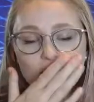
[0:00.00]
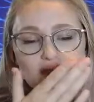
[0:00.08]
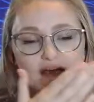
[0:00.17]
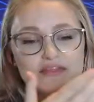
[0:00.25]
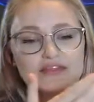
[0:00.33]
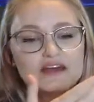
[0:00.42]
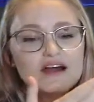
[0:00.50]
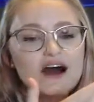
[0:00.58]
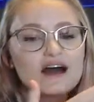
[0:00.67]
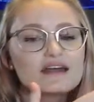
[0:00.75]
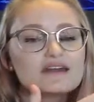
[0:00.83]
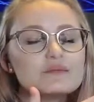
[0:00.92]
my god, thank
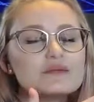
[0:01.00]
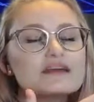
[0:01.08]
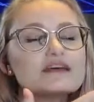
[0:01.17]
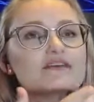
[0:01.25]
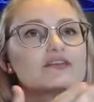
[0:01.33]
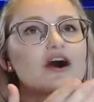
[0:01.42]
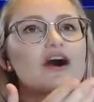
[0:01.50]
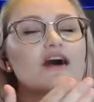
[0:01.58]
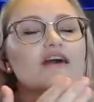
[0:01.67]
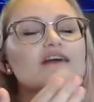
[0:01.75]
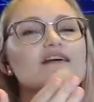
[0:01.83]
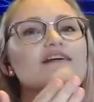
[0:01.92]
god, an immediate thaw.